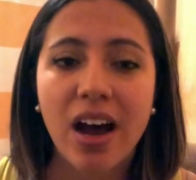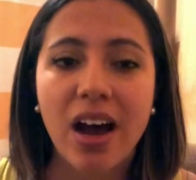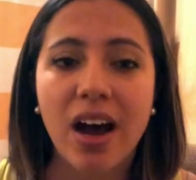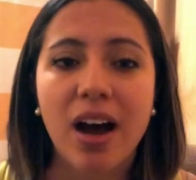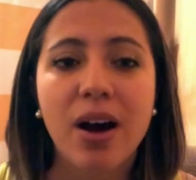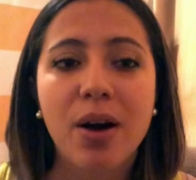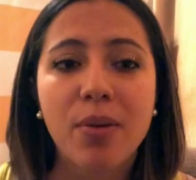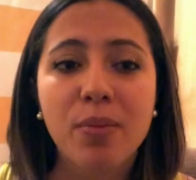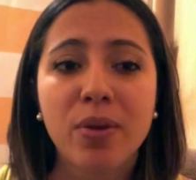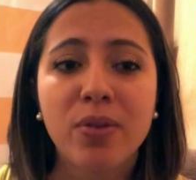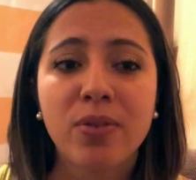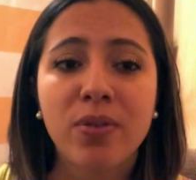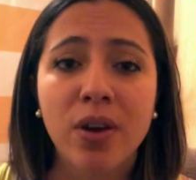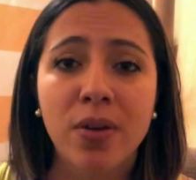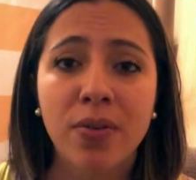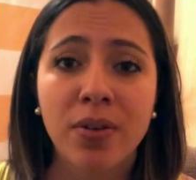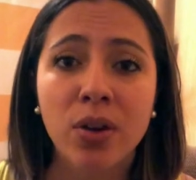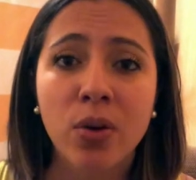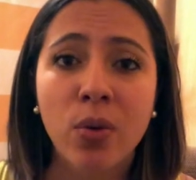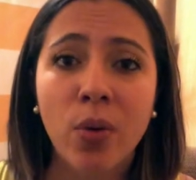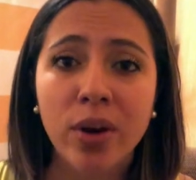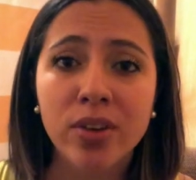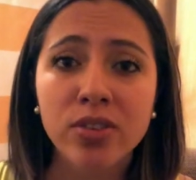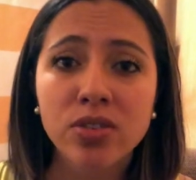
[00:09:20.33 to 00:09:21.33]
If you have
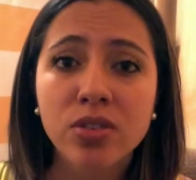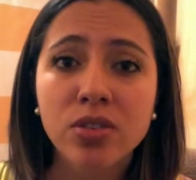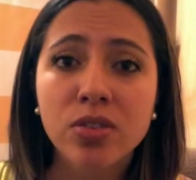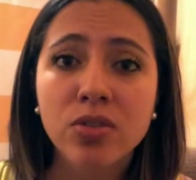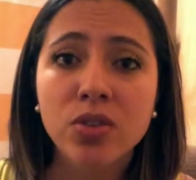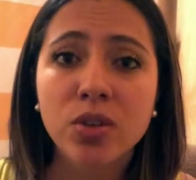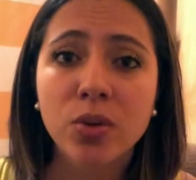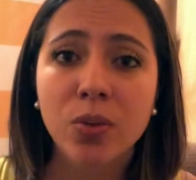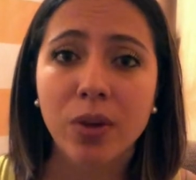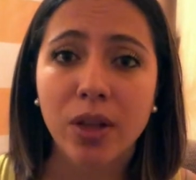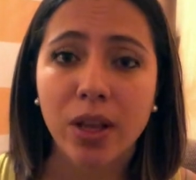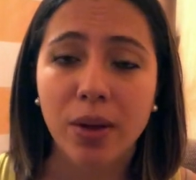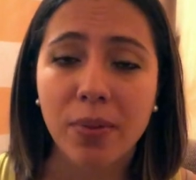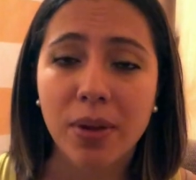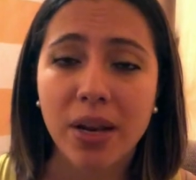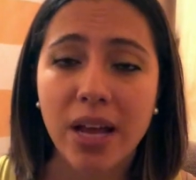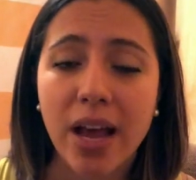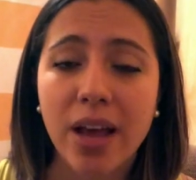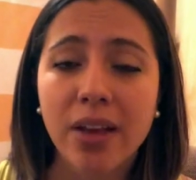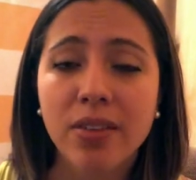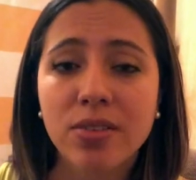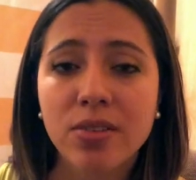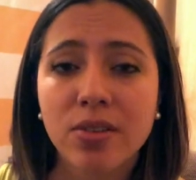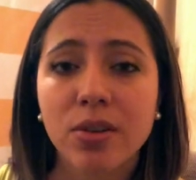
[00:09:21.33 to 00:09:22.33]
any questions you would like me to
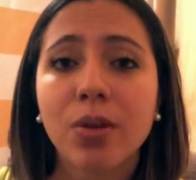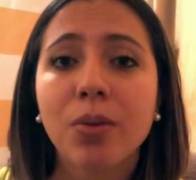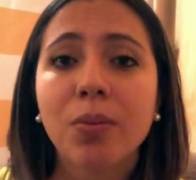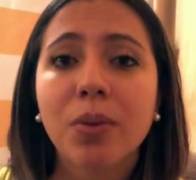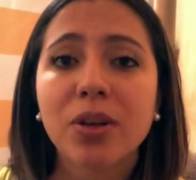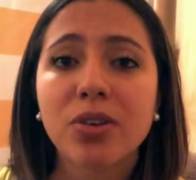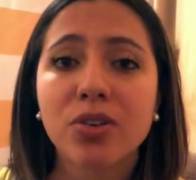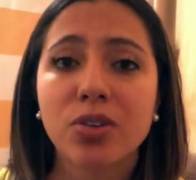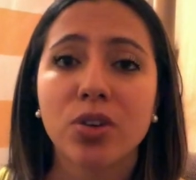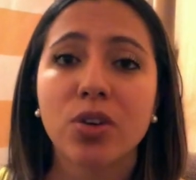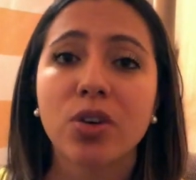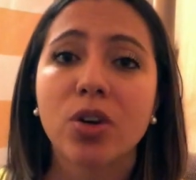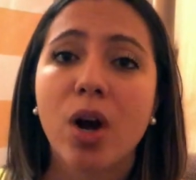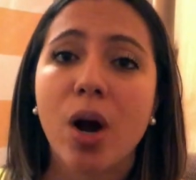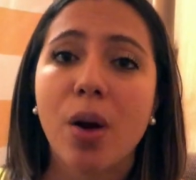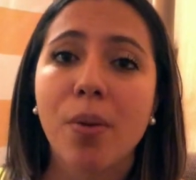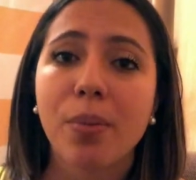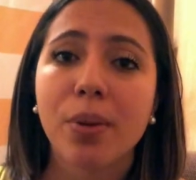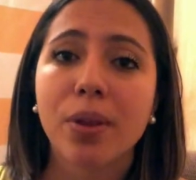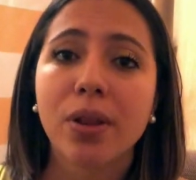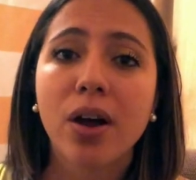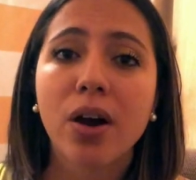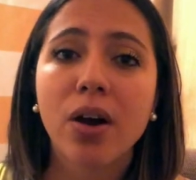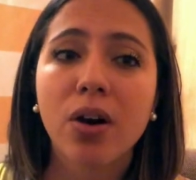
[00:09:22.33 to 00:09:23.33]
answer, make sure you
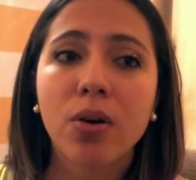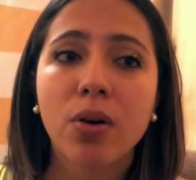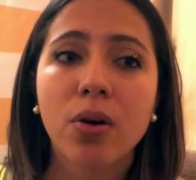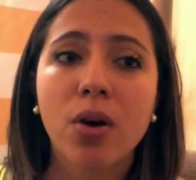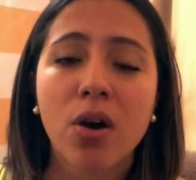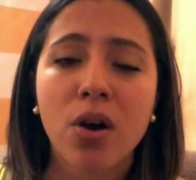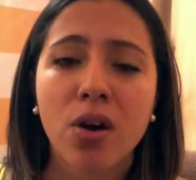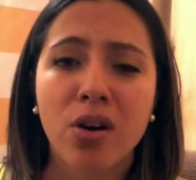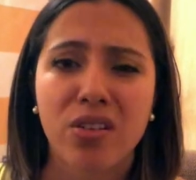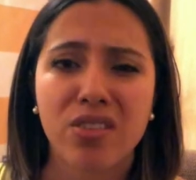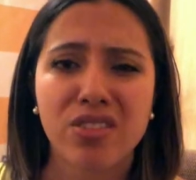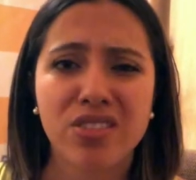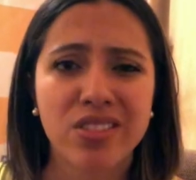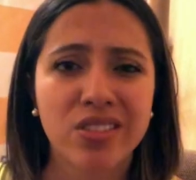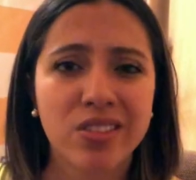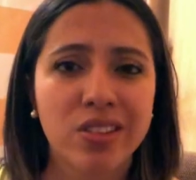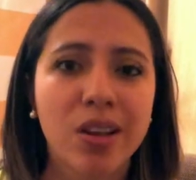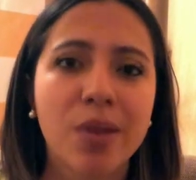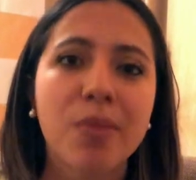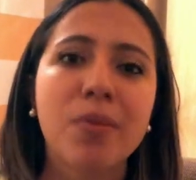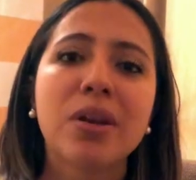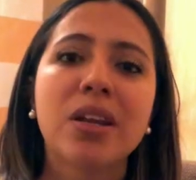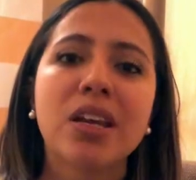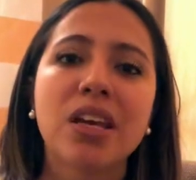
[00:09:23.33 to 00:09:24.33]
comment below or just
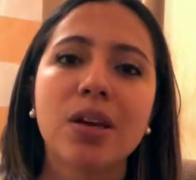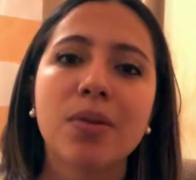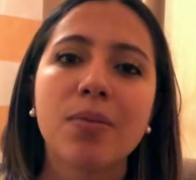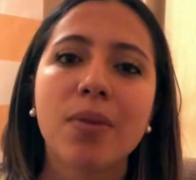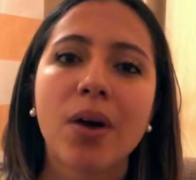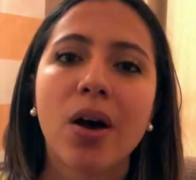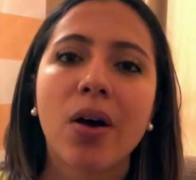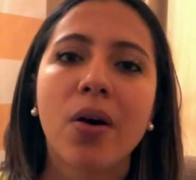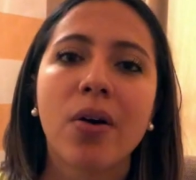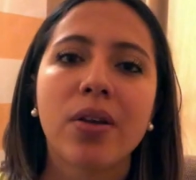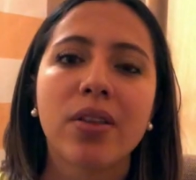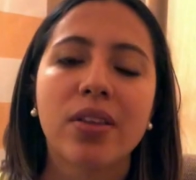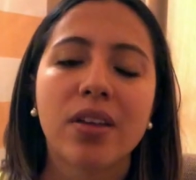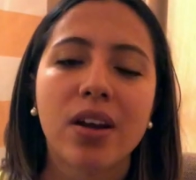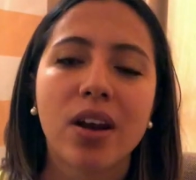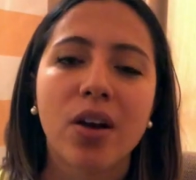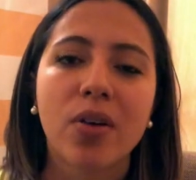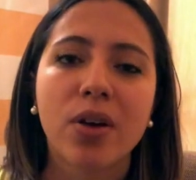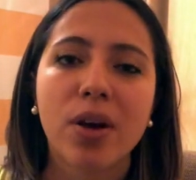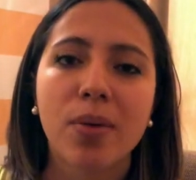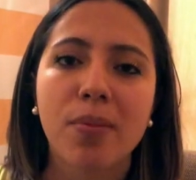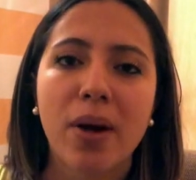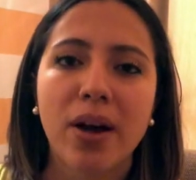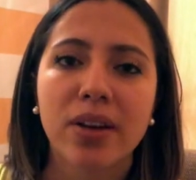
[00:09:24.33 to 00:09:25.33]
send me an email and then
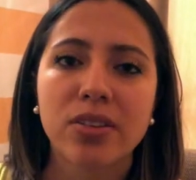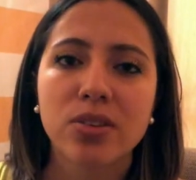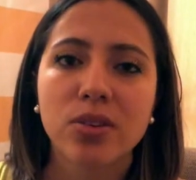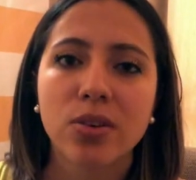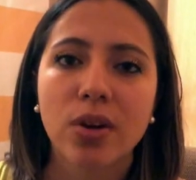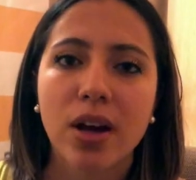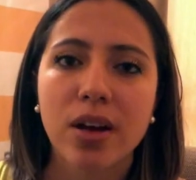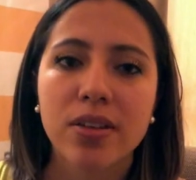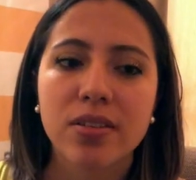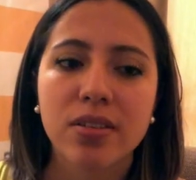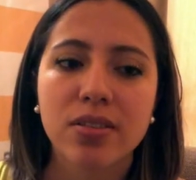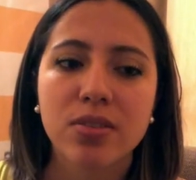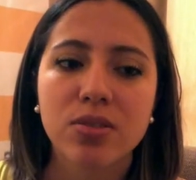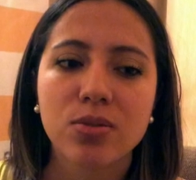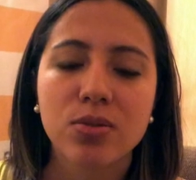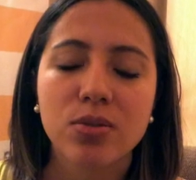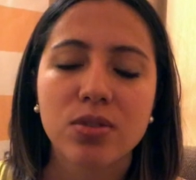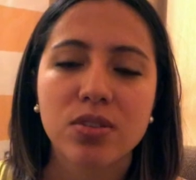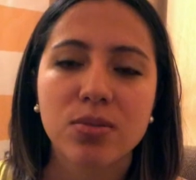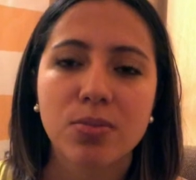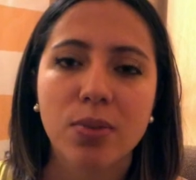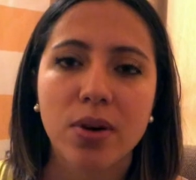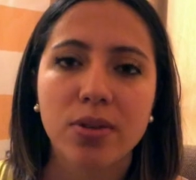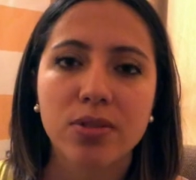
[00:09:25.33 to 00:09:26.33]
I'll get back to you guys as
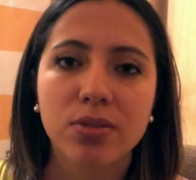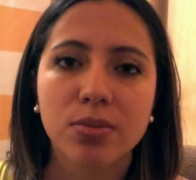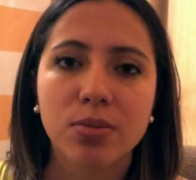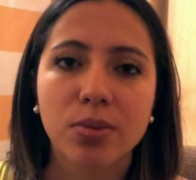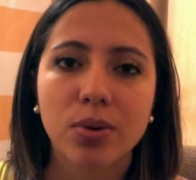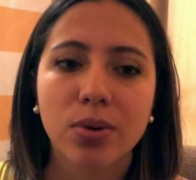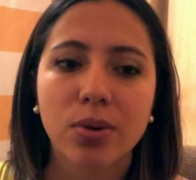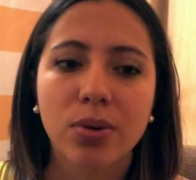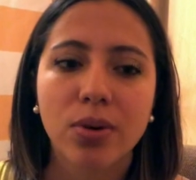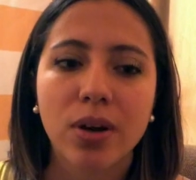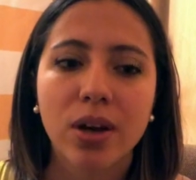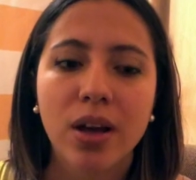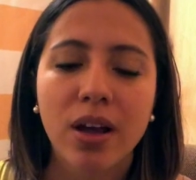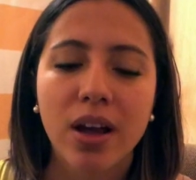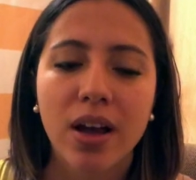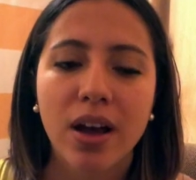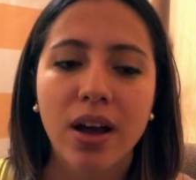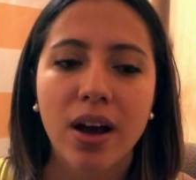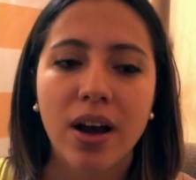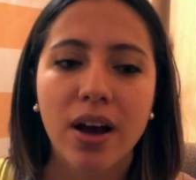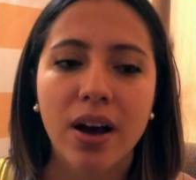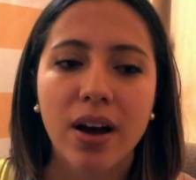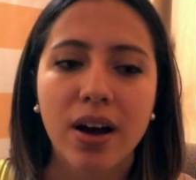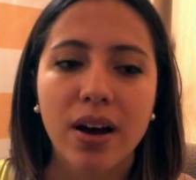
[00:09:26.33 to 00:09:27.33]
soon as possible.
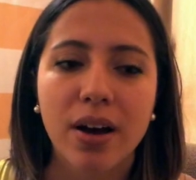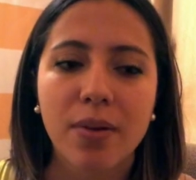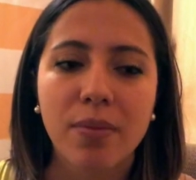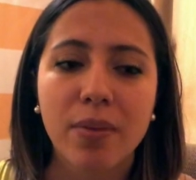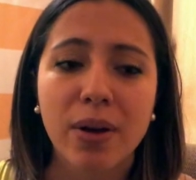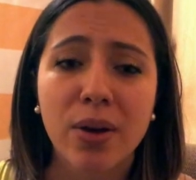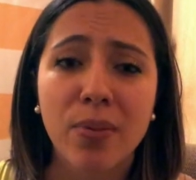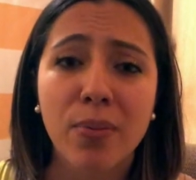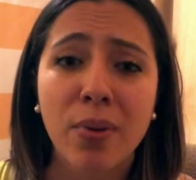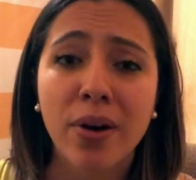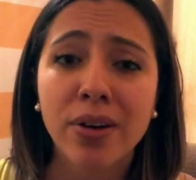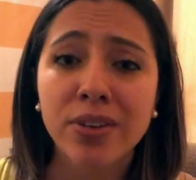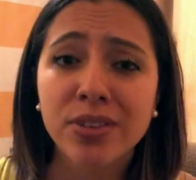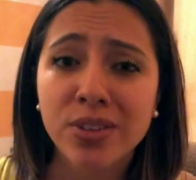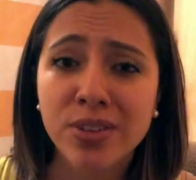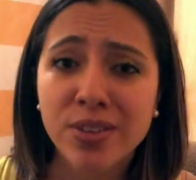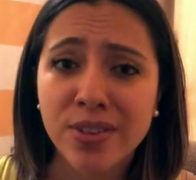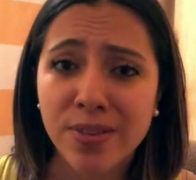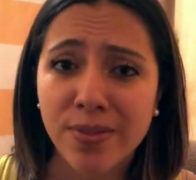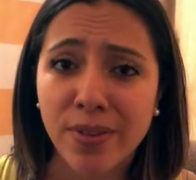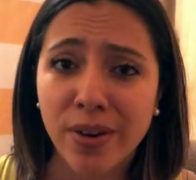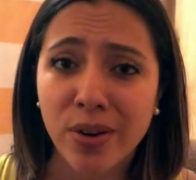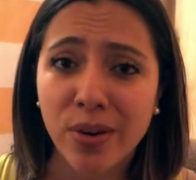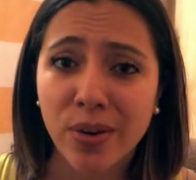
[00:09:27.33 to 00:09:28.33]
I
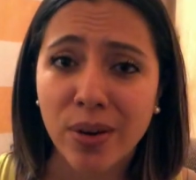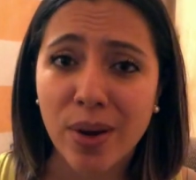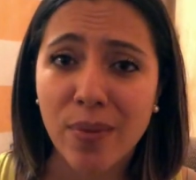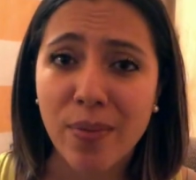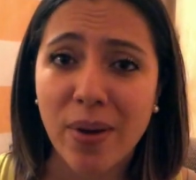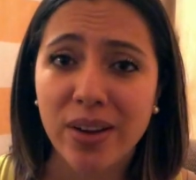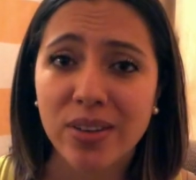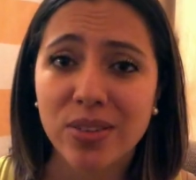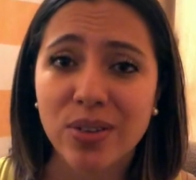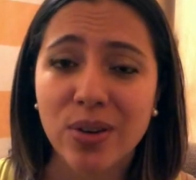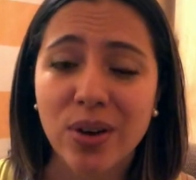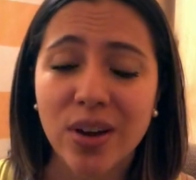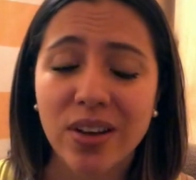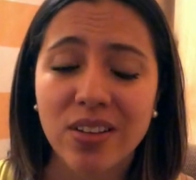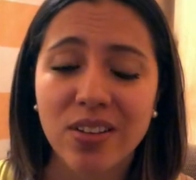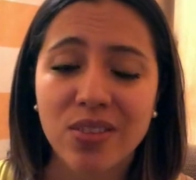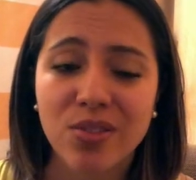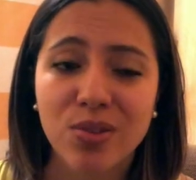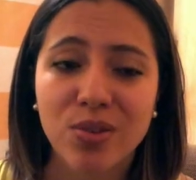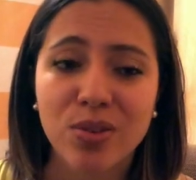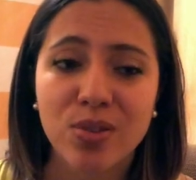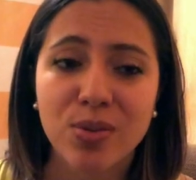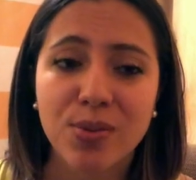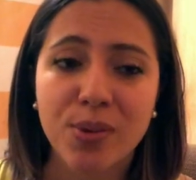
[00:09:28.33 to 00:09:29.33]
apologize if I don't get back to you guys
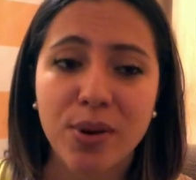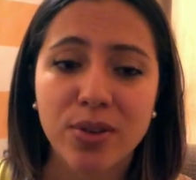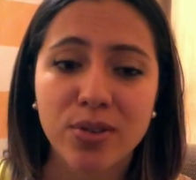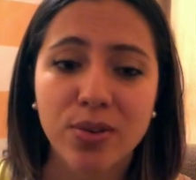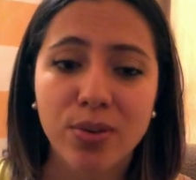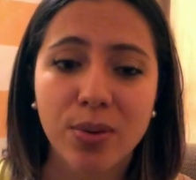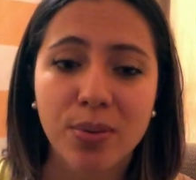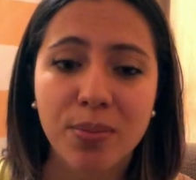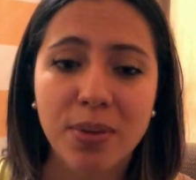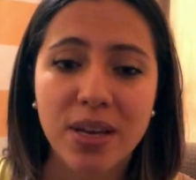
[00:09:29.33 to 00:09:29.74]
as soon as possible.